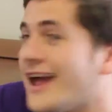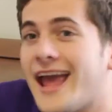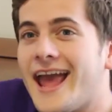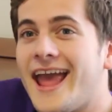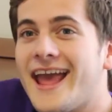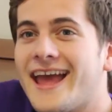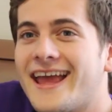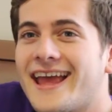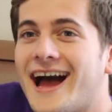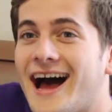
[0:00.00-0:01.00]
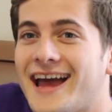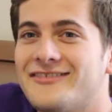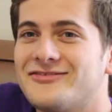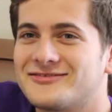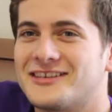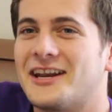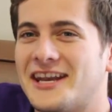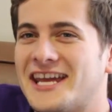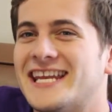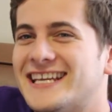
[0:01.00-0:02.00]
Hey, hey, hey, I've got an
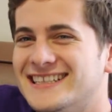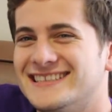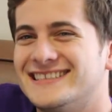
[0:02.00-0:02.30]
idea.